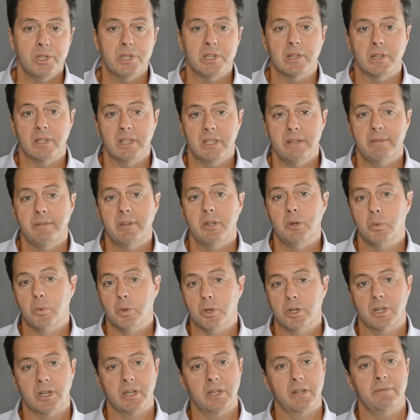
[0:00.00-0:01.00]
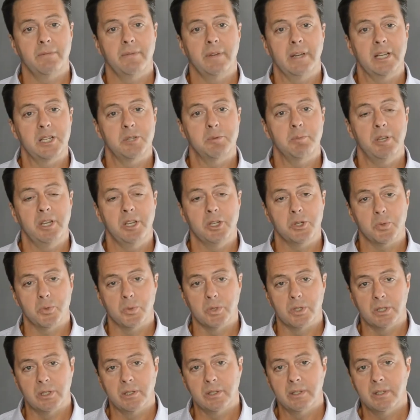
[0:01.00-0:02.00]
live and work in a fast-paced
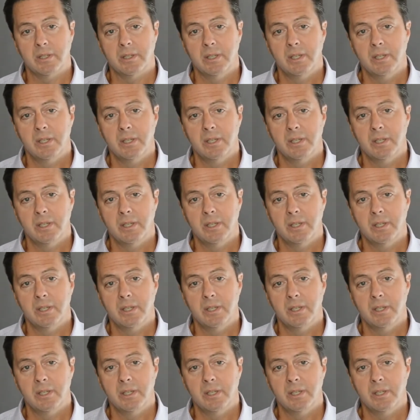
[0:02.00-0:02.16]
world.